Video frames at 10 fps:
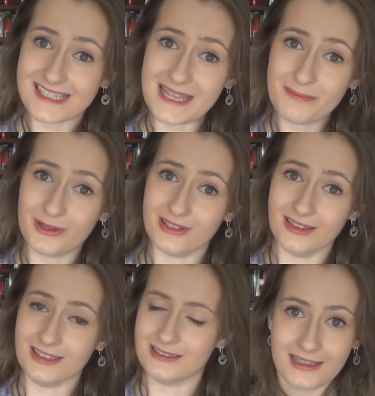
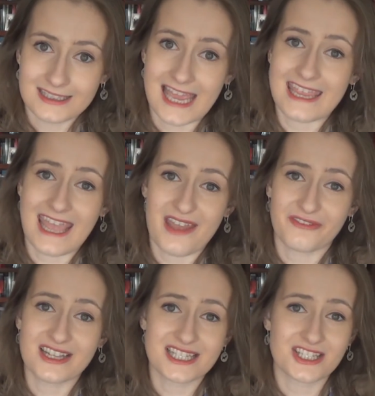Simple. Take care,
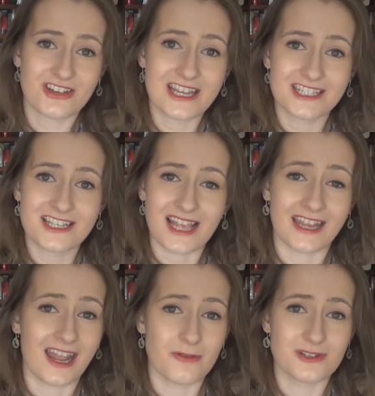friends and strangers,
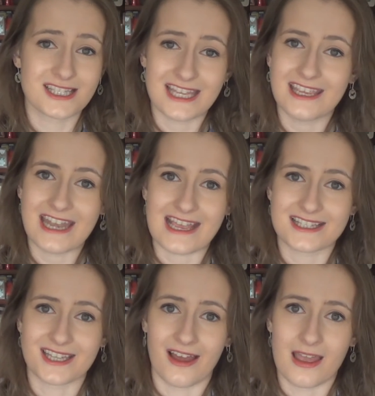and I will see you
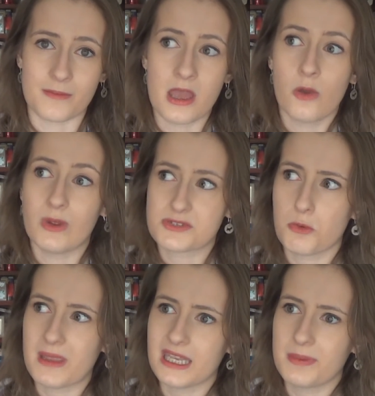next time, which
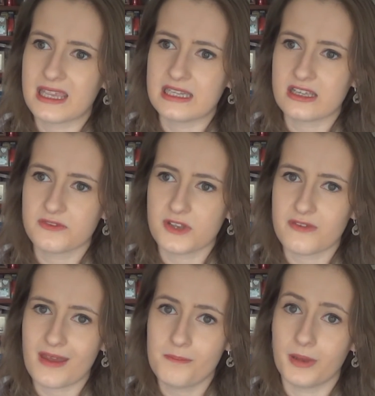will be the beginning of
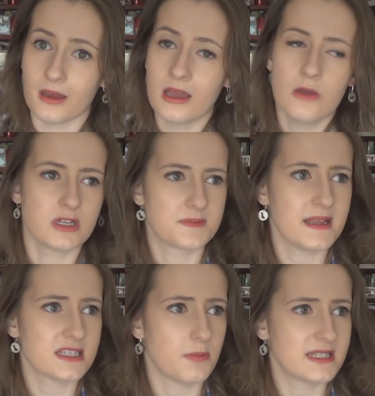November, which
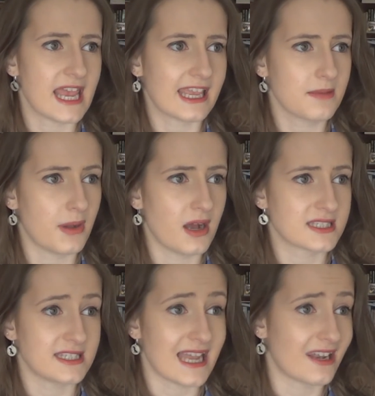means I'll be taking
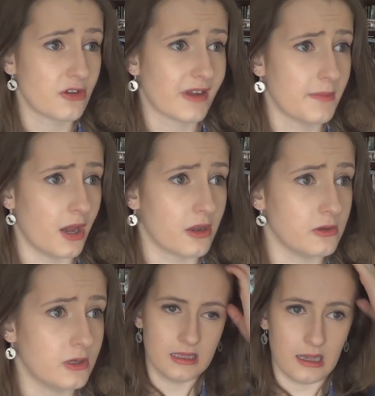part in
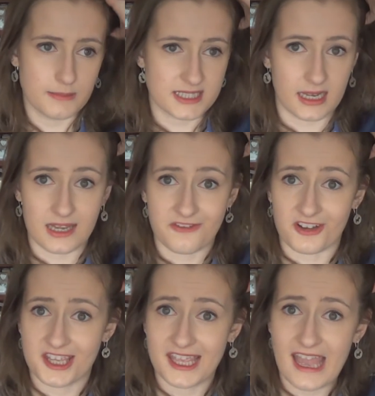NaNoWriMo. I'm slightly
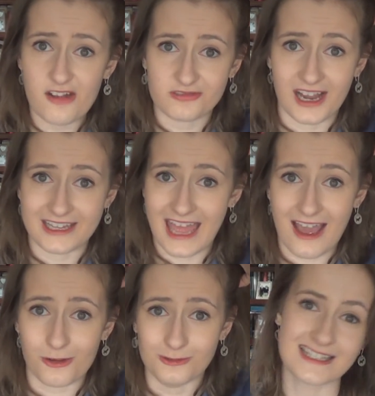freaking out right
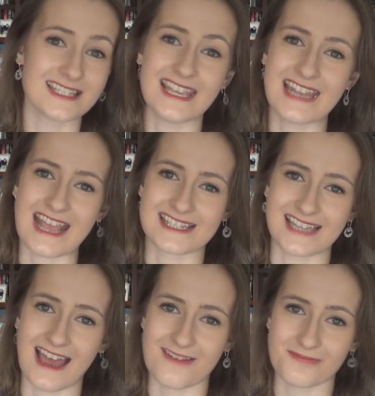now. See you next
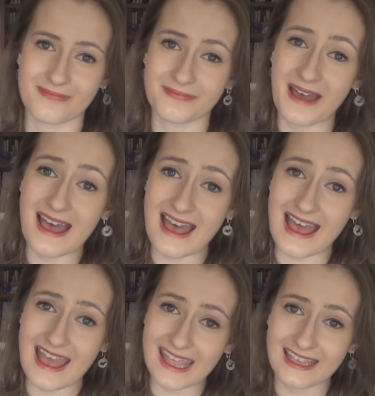time.
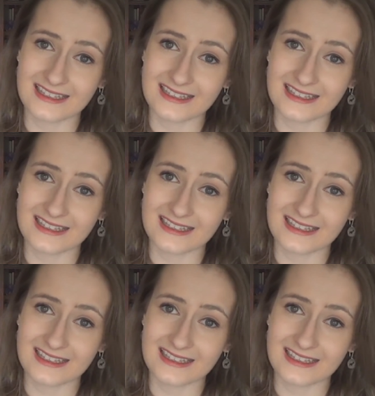Bye!